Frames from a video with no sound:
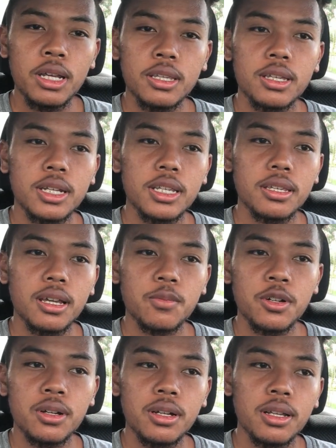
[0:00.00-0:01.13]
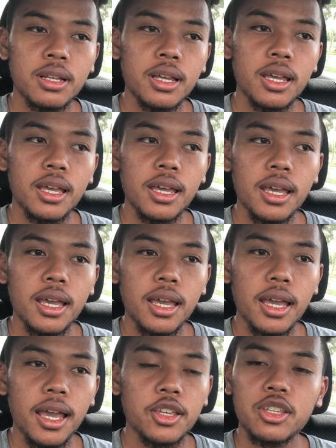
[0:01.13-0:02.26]
into the summer
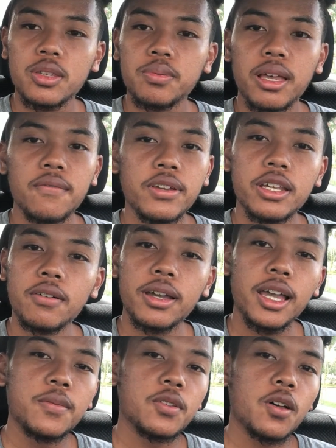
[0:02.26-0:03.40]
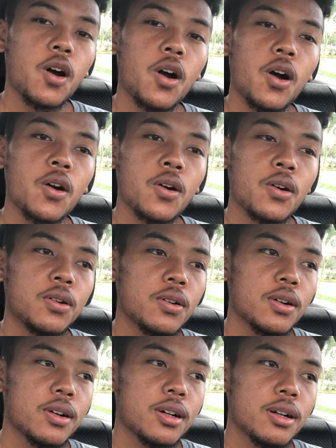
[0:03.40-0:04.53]
and just played video games all
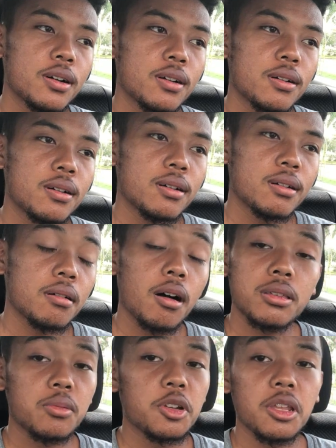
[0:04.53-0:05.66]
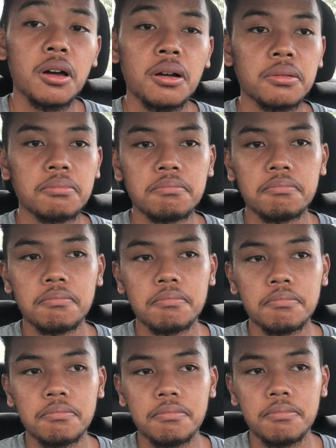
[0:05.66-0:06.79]
summer long,
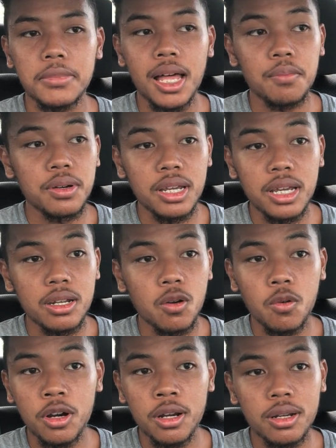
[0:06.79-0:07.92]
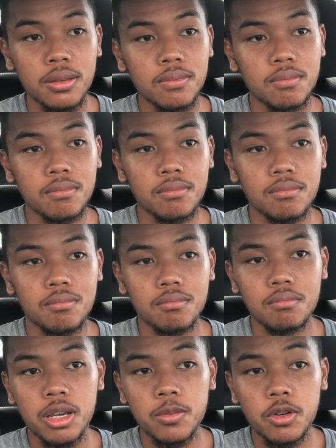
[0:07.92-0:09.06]
not putting in no work,
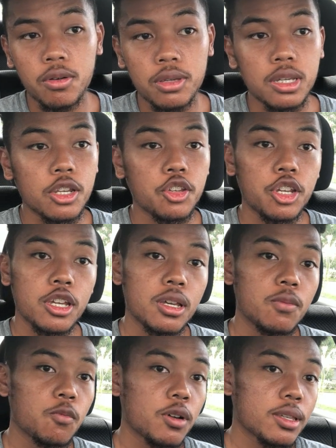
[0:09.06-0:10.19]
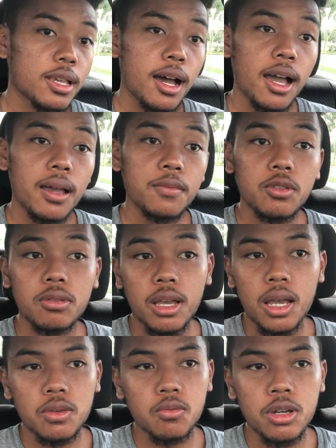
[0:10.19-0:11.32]
maybe going to the gym 1 time, 2
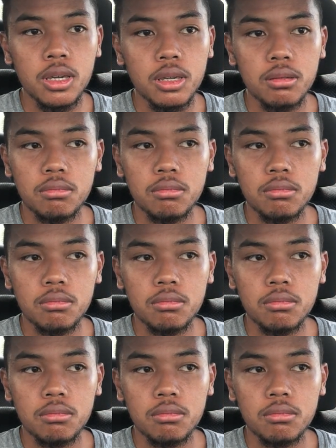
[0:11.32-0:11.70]
times a week,